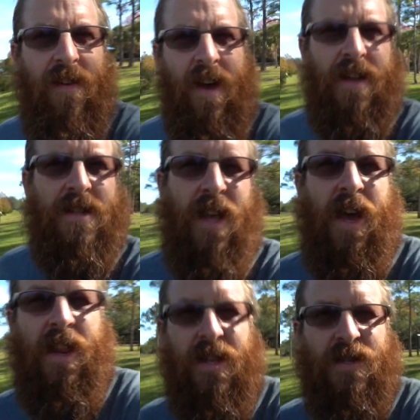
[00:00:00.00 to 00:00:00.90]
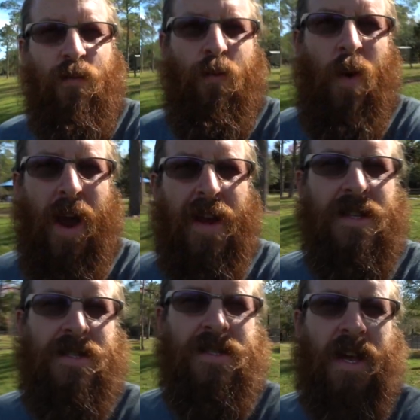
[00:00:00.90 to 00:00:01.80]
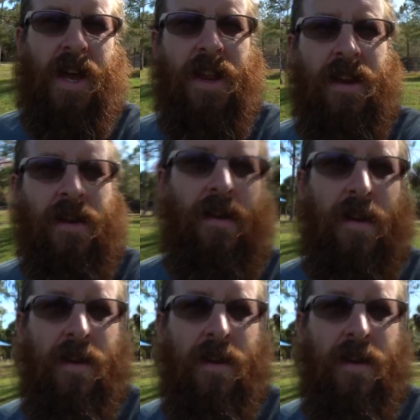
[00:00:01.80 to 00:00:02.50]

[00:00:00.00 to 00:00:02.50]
lens at its widest setting.